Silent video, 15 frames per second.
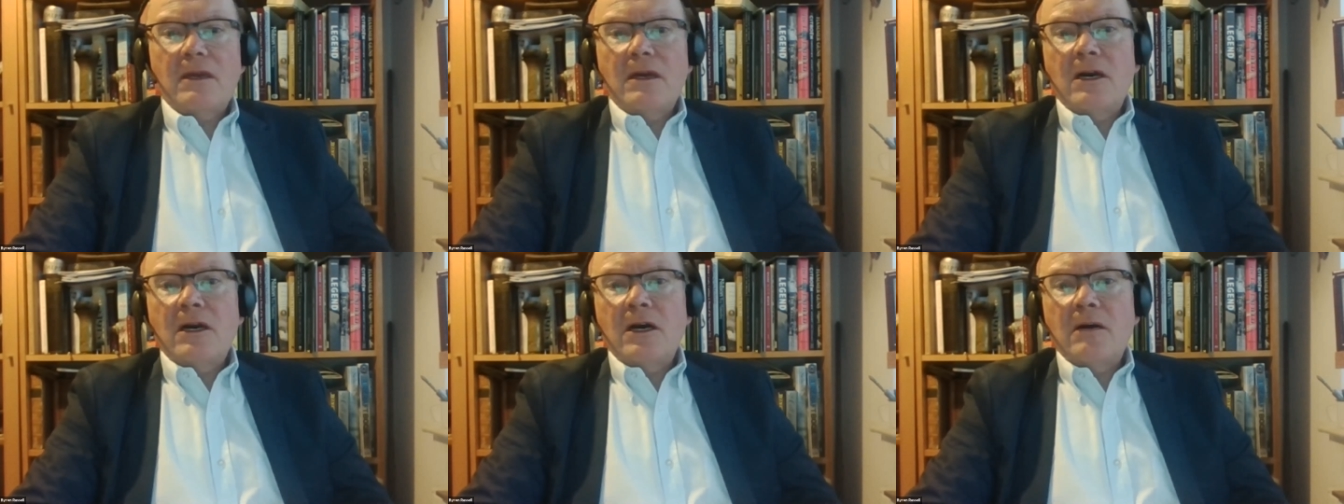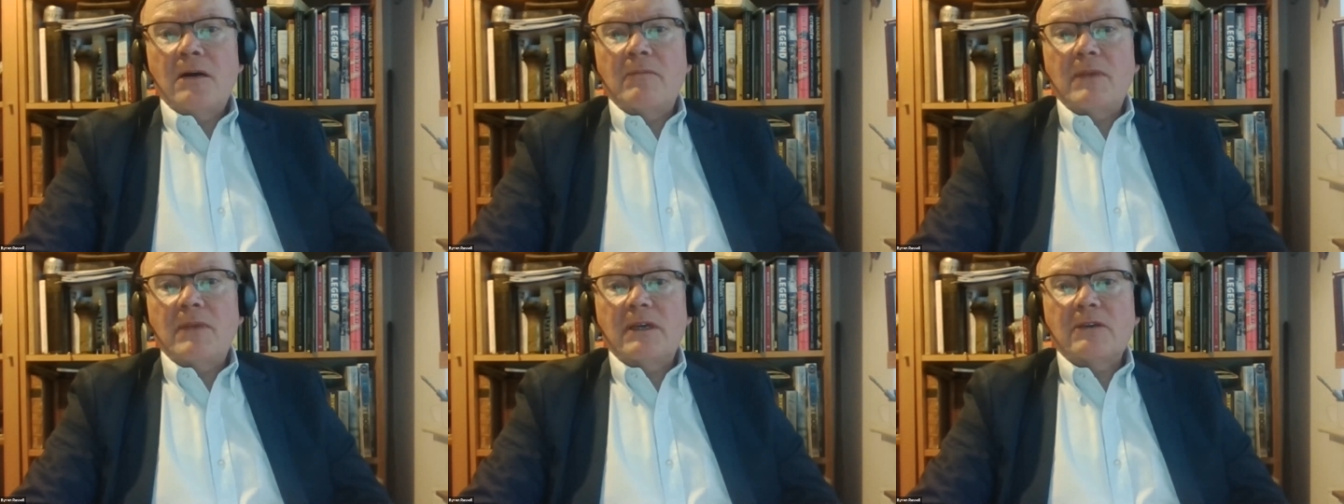
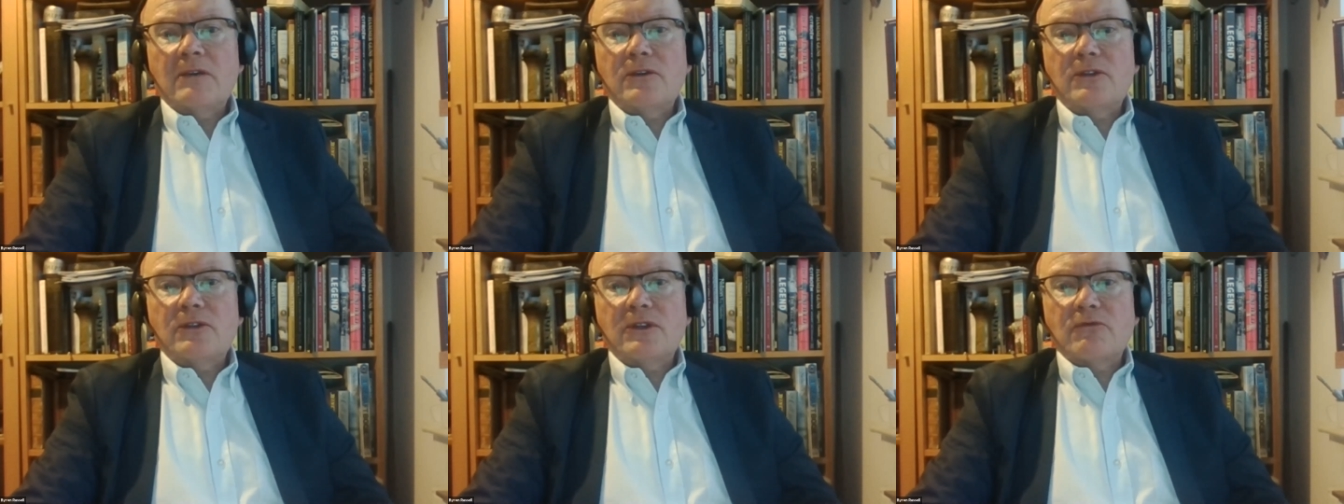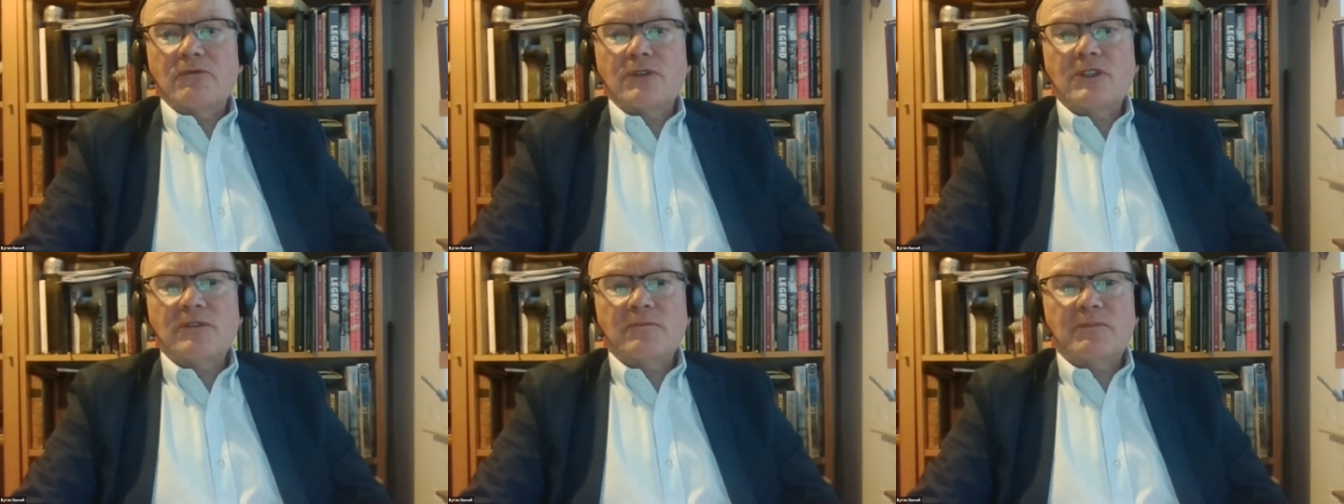including the
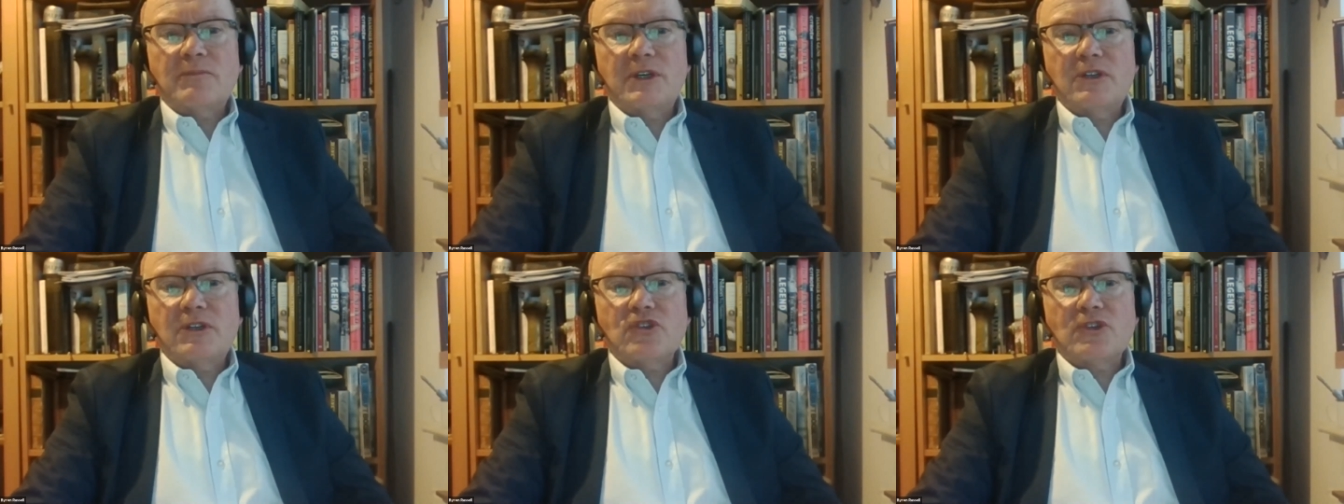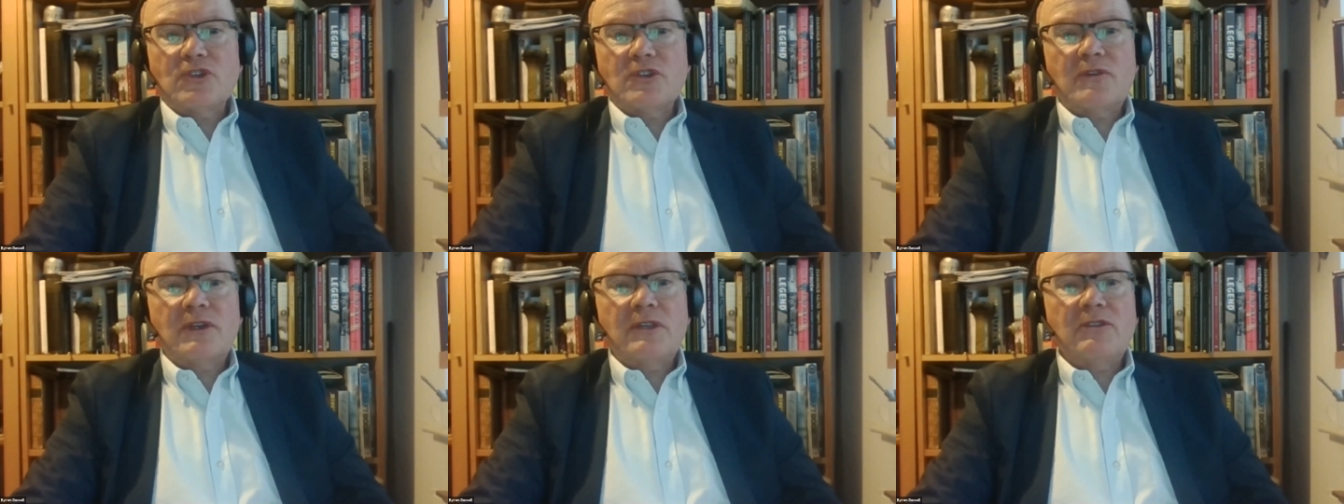recent purchase
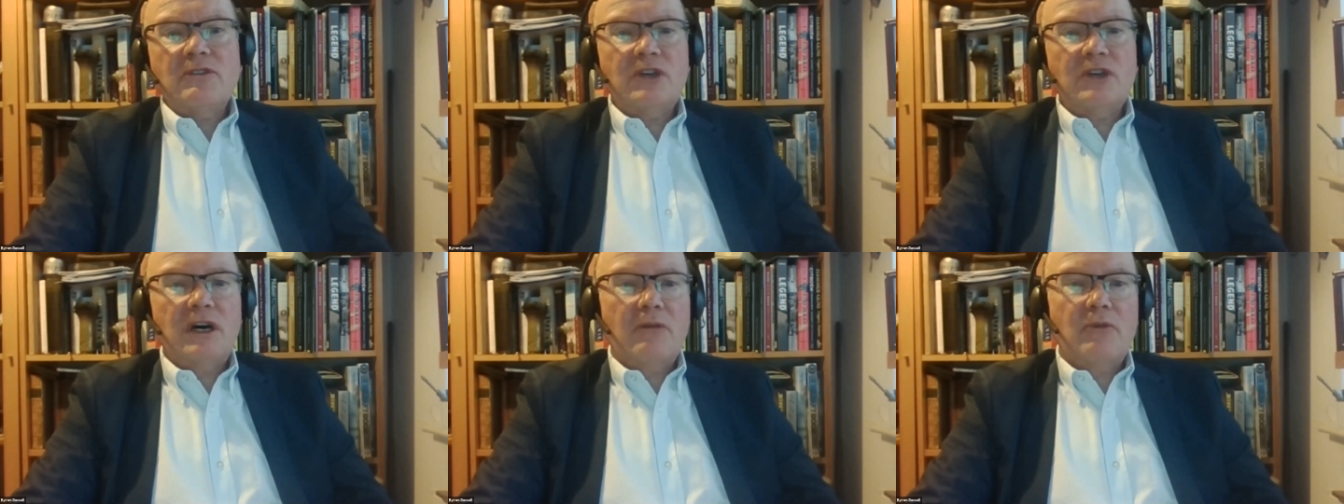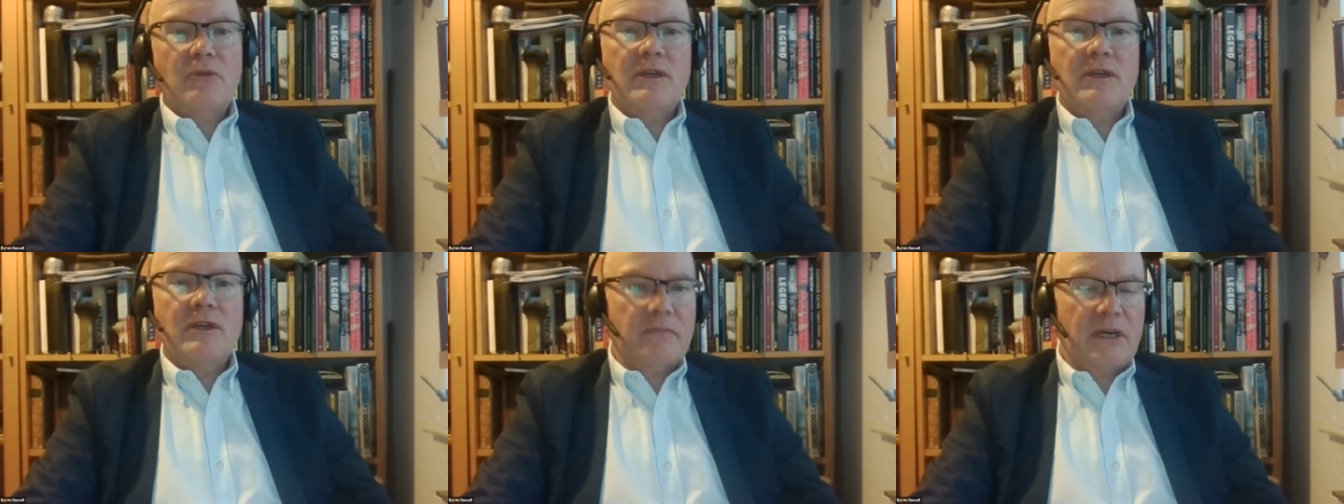of
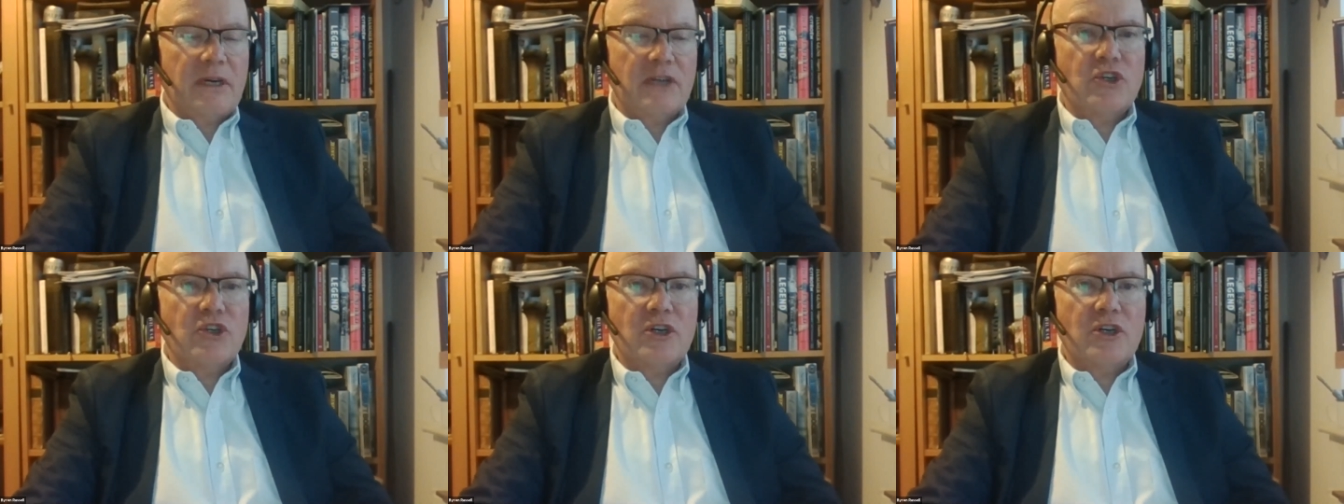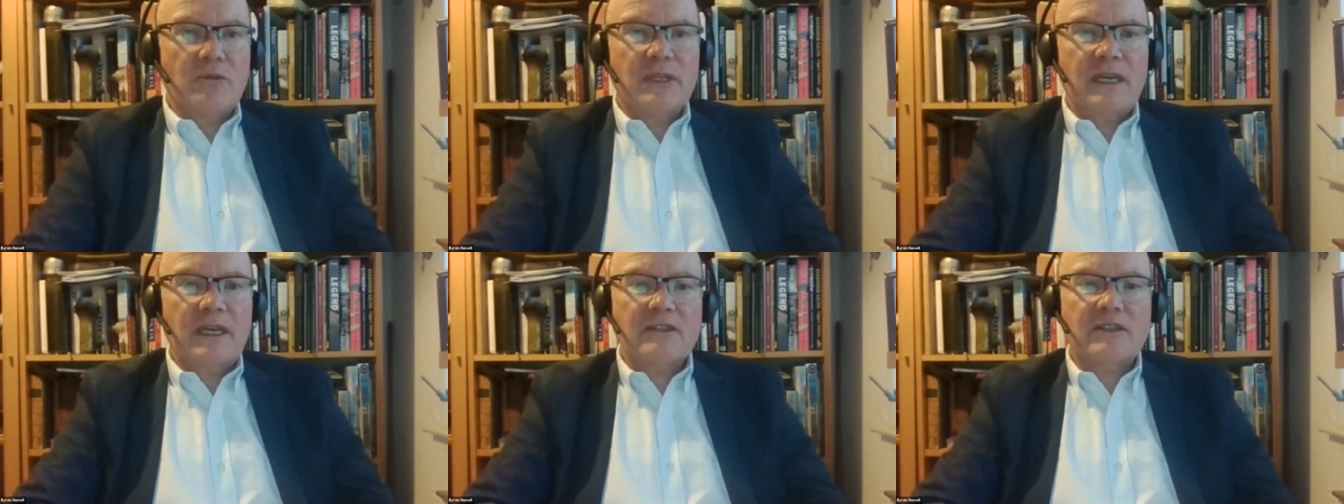Hindawi, major
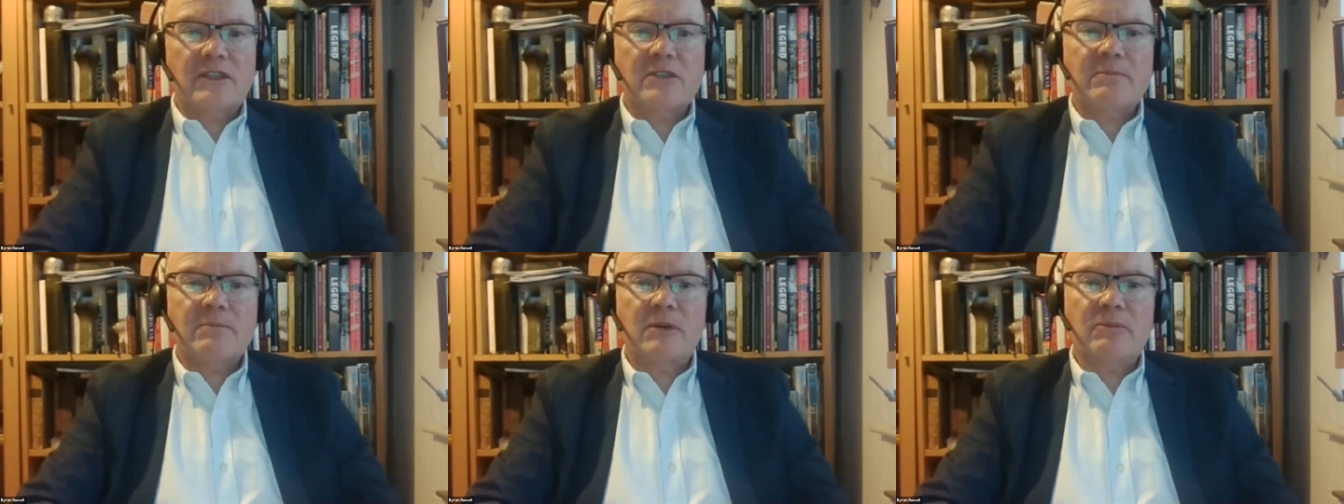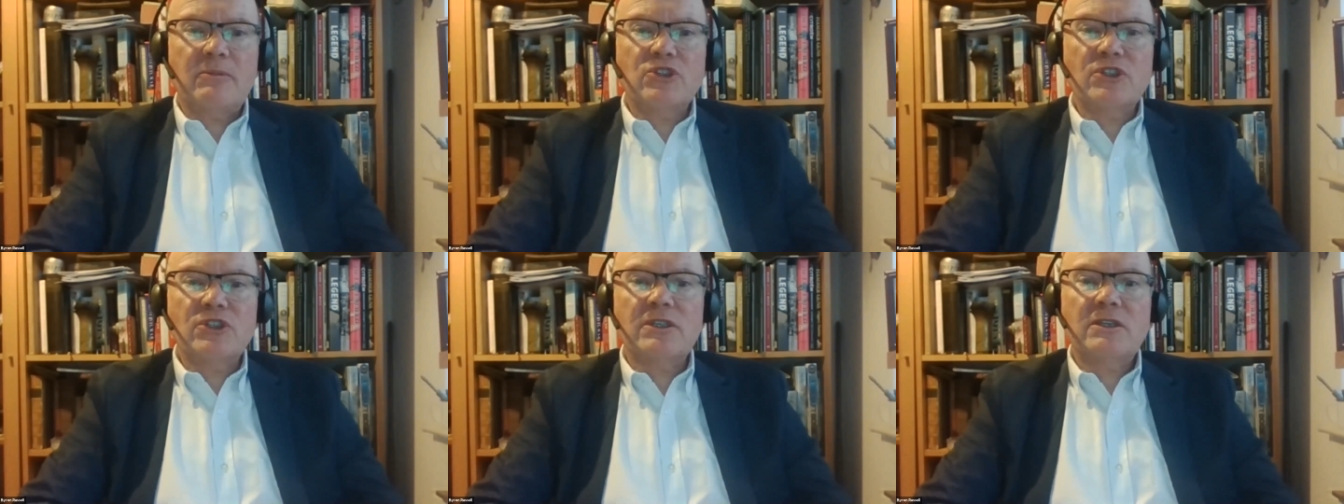open access
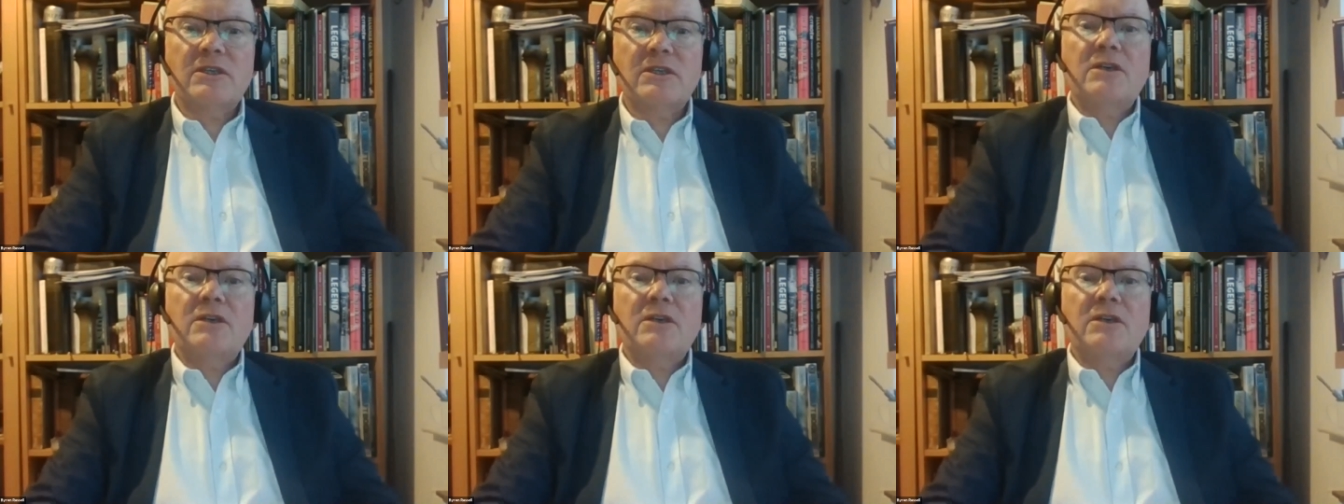publisher,